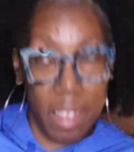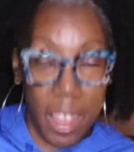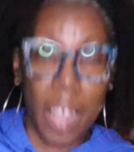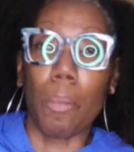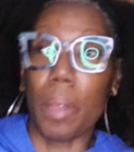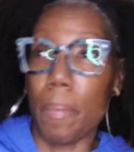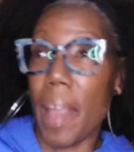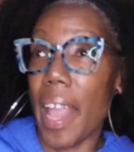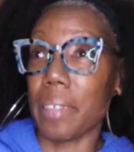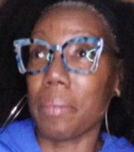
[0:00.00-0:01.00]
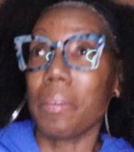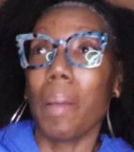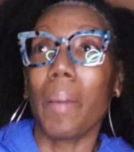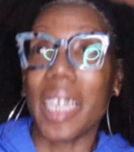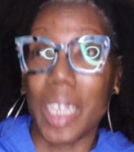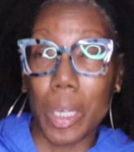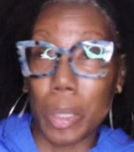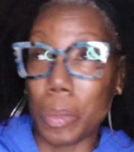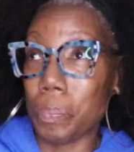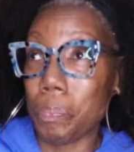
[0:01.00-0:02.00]
they're gonna be mad. But
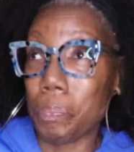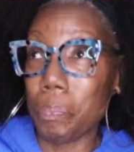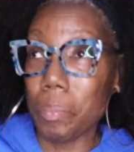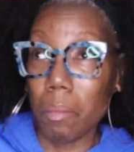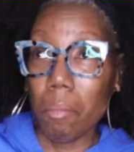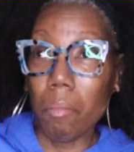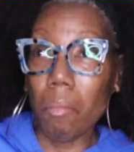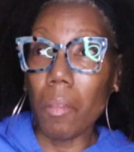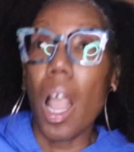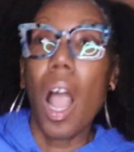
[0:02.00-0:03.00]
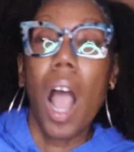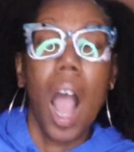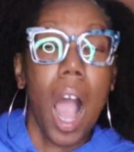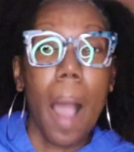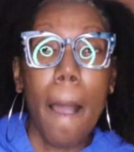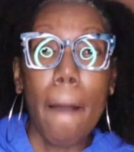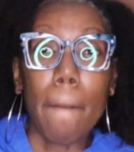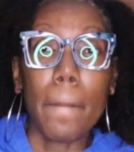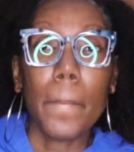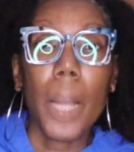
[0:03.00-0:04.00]
anywho,
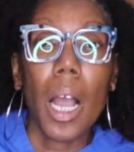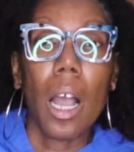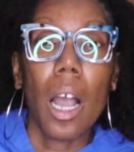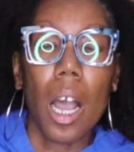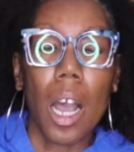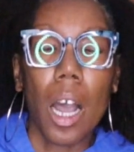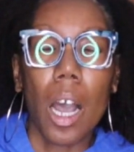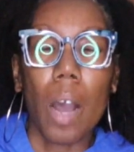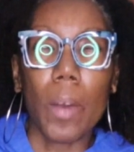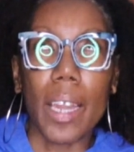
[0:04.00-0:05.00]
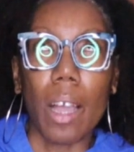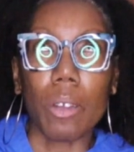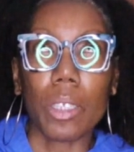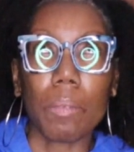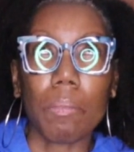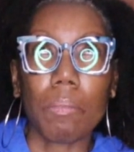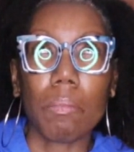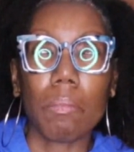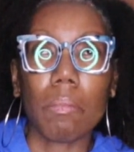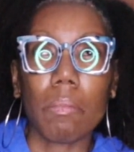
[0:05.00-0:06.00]
um, uh, what else?
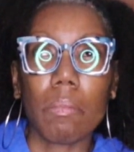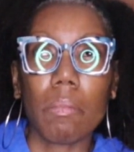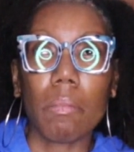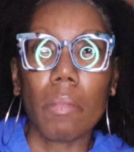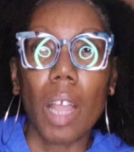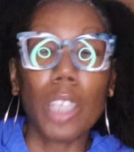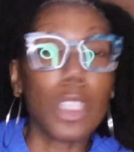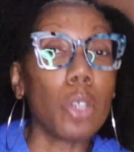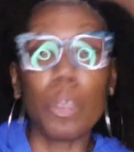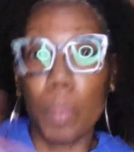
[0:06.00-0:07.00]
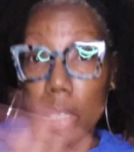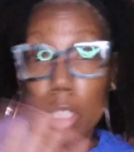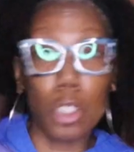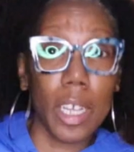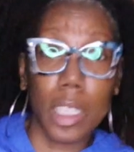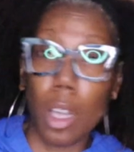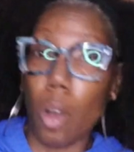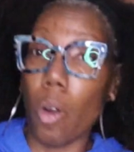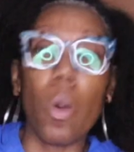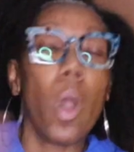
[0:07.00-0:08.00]
So she put the dress
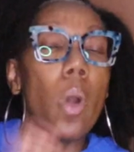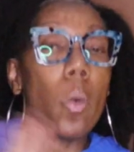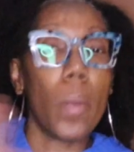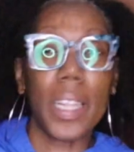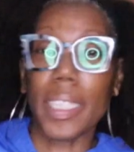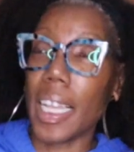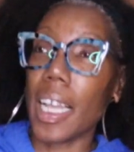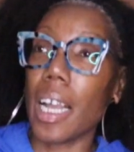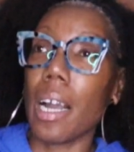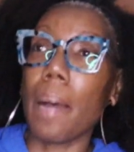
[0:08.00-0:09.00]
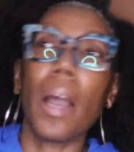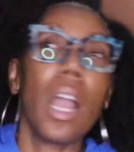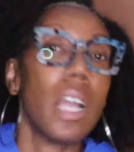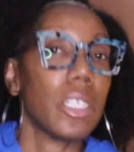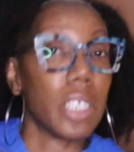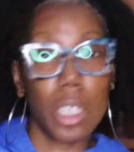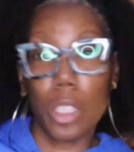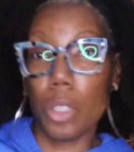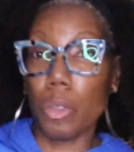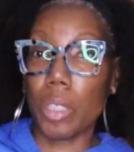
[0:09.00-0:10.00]
on, went to him to
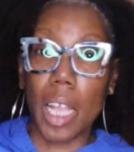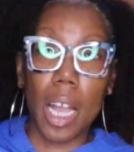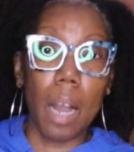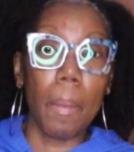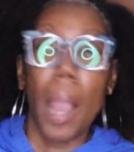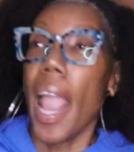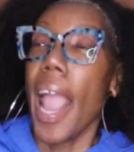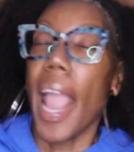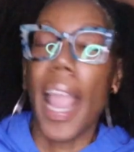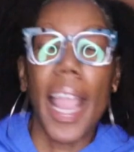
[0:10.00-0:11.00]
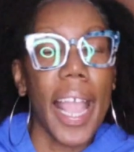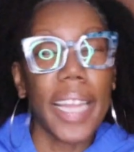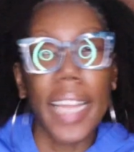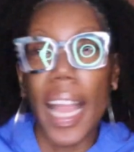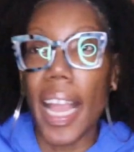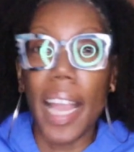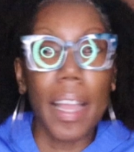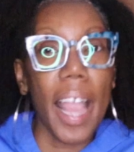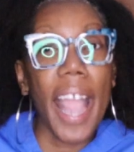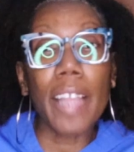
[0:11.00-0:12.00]
seduce him, and
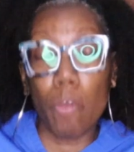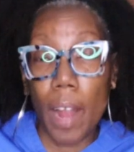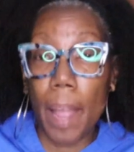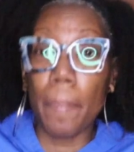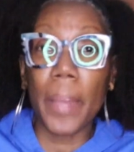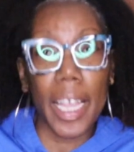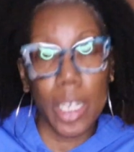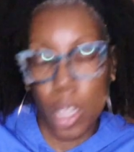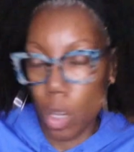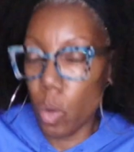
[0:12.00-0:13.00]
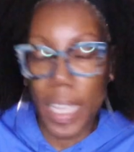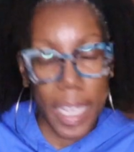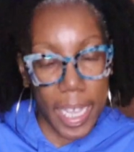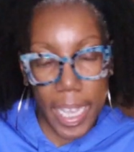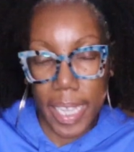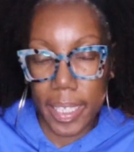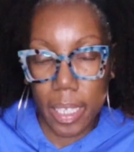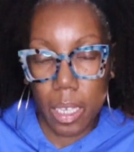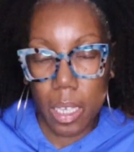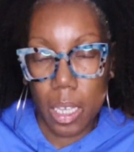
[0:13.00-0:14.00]
Aethelred, being who he is,
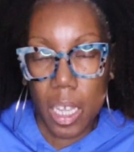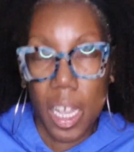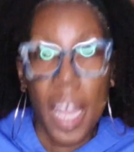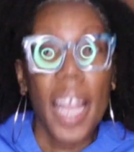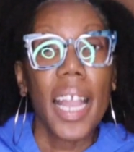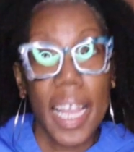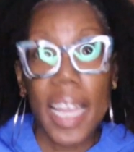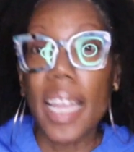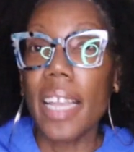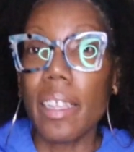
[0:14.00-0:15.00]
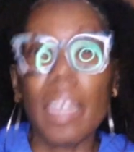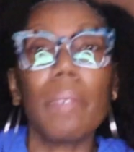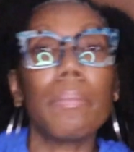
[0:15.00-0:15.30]
he